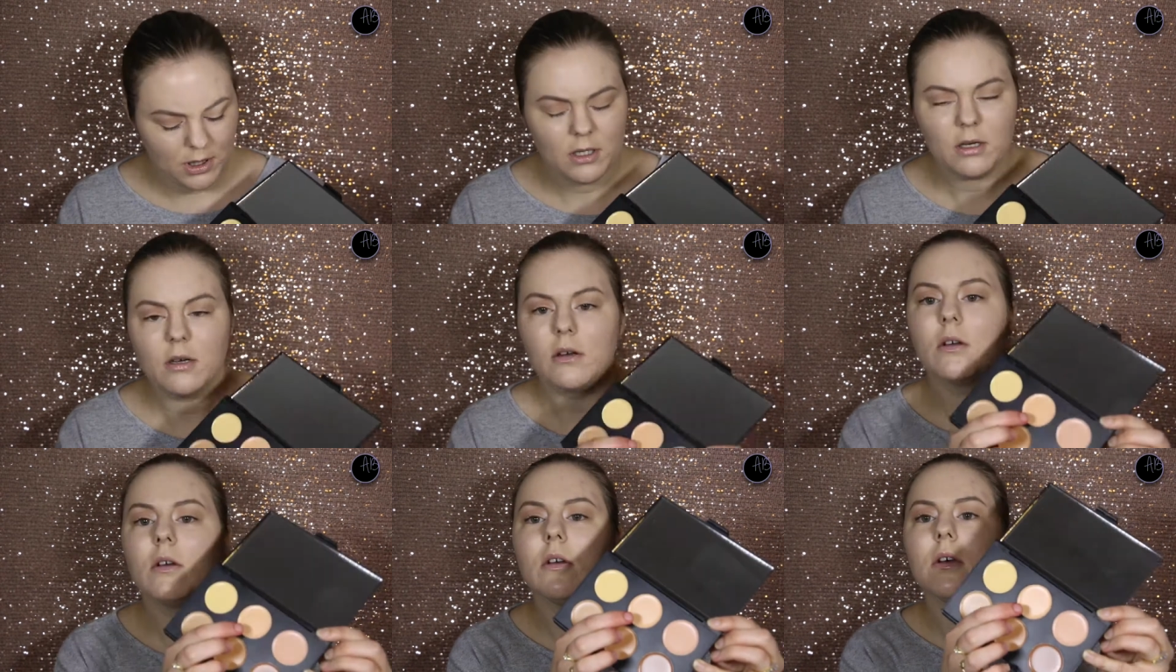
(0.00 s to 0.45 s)
I
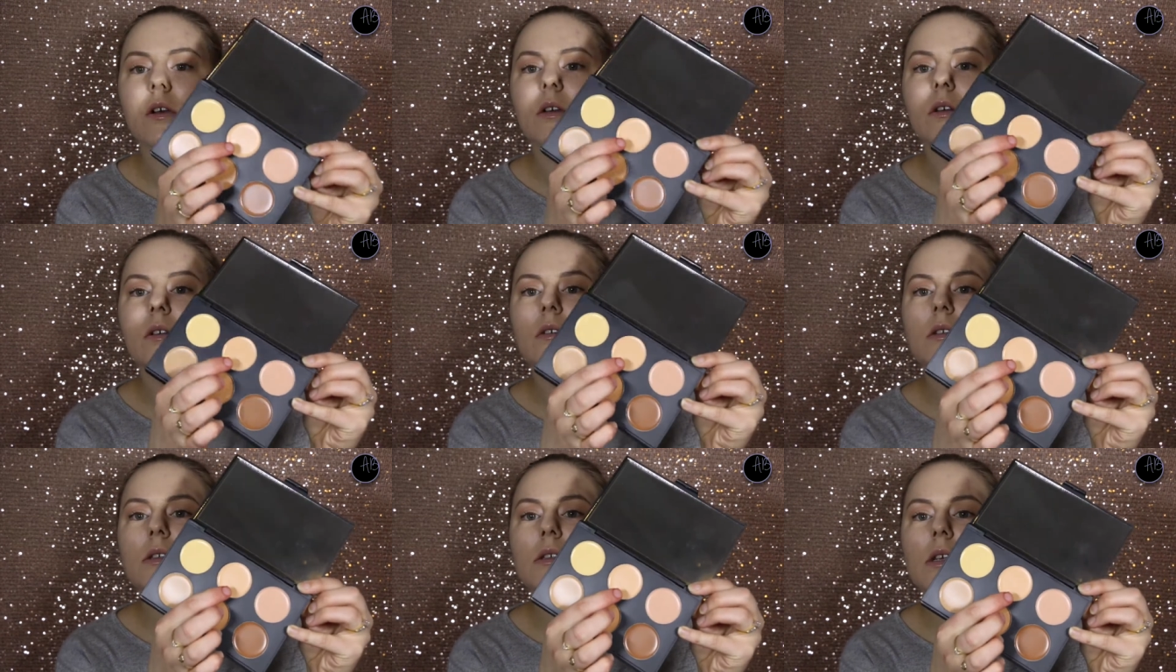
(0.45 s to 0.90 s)
don't know,
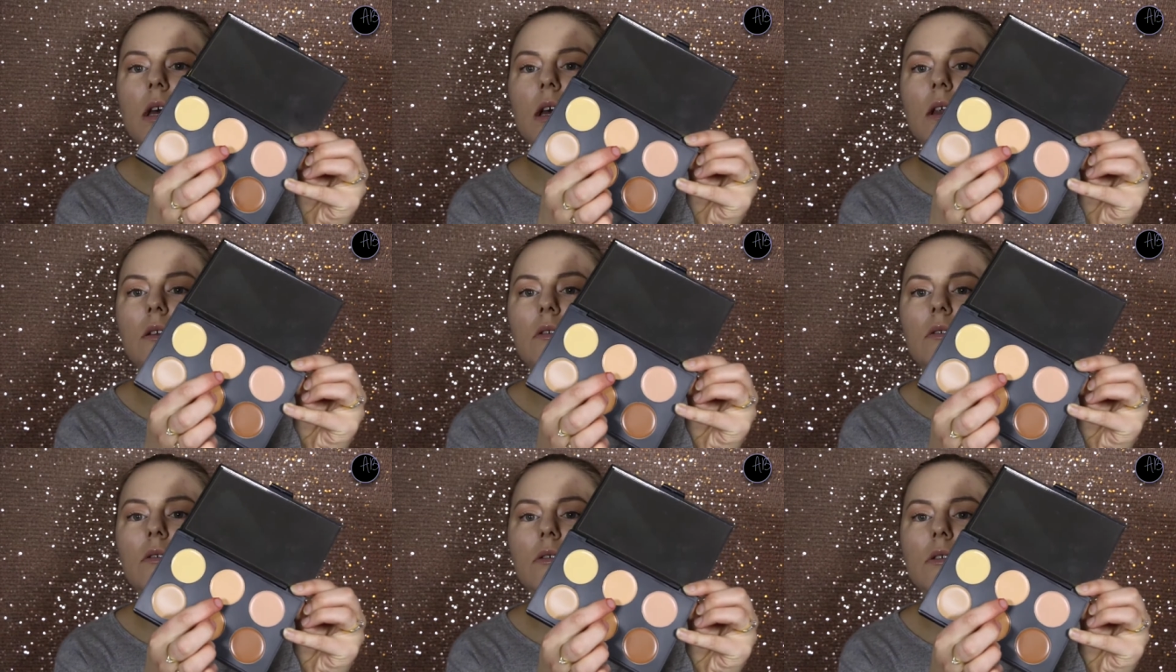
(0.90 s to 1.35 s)
does that
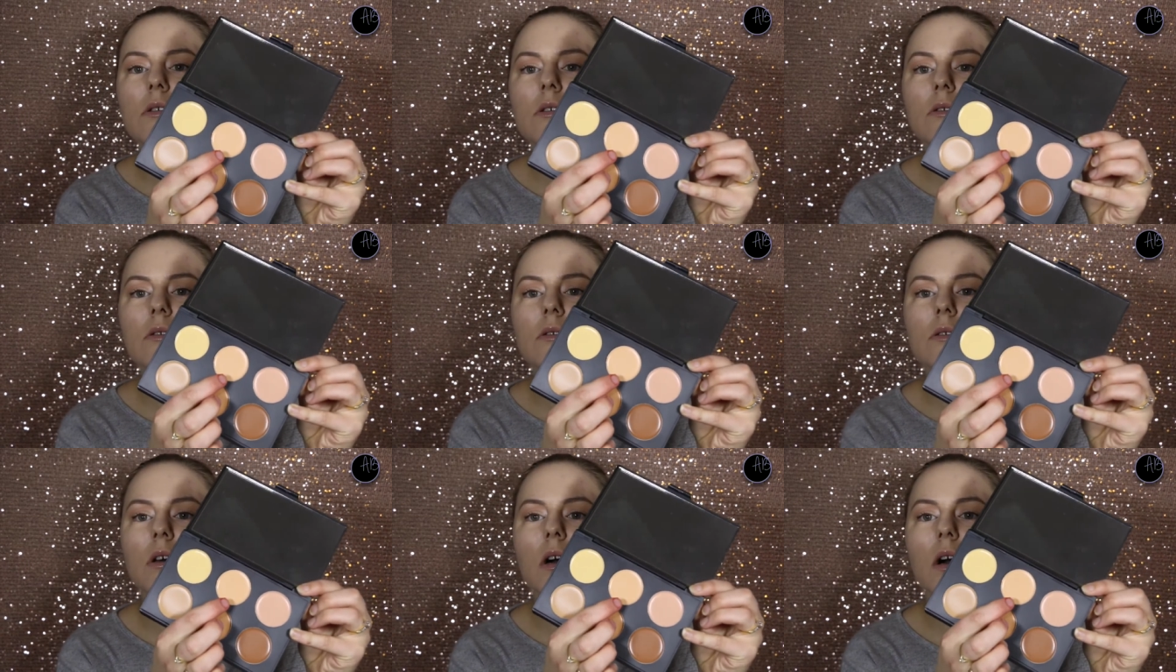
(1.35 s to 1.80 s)
look
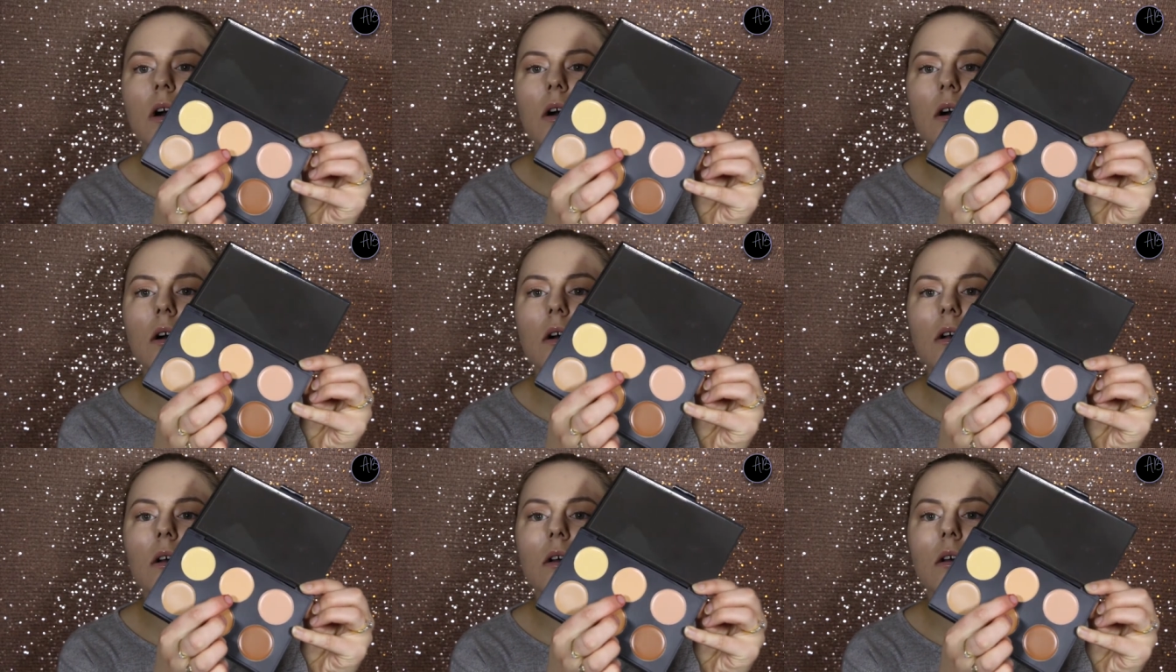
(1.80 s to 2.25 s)
too
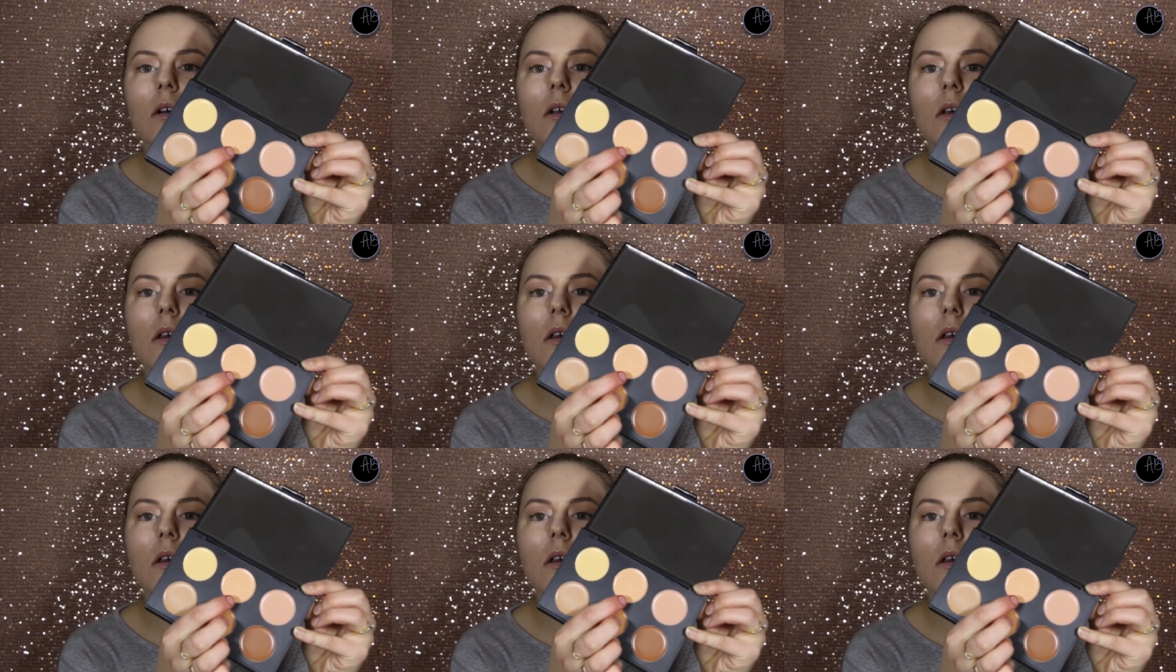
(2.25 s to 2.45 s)
dark?